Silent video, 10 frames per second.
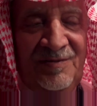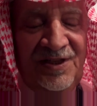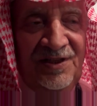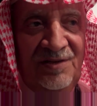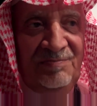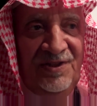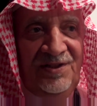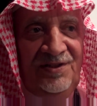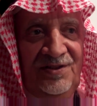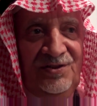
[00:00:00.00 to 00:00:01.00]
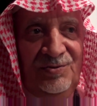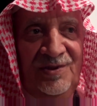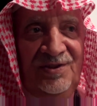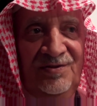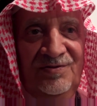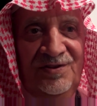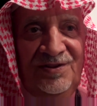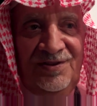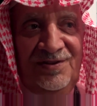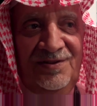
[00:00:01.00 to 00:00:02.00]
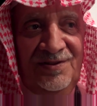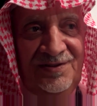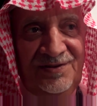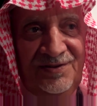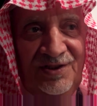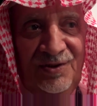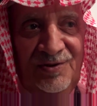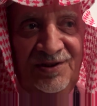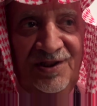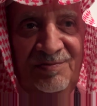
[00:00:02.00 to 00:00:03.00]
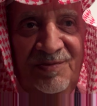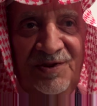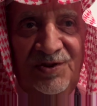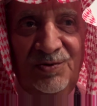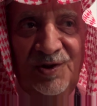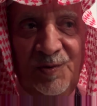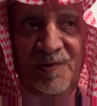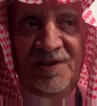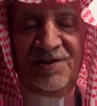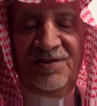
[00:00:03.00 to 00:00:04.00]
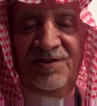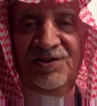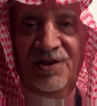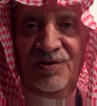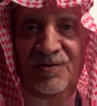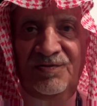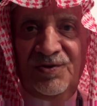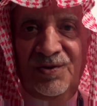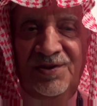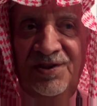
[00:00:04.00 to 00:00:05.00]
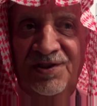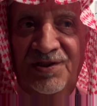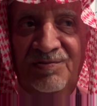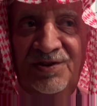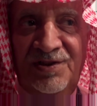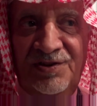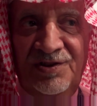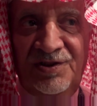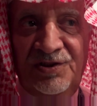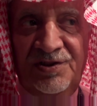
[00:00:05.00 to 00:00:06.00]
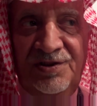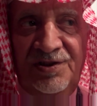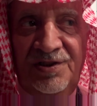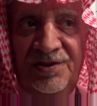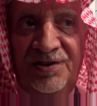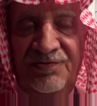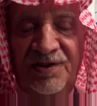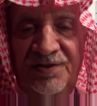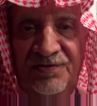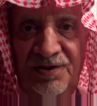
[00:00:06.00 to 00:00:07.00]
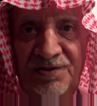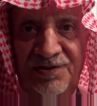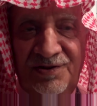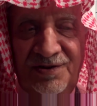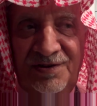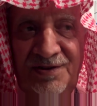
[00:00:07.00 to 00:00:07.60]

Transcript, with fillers: My company is one of the uh, Saudi companies was built in the south of Saudi Arabia since thirty-five years.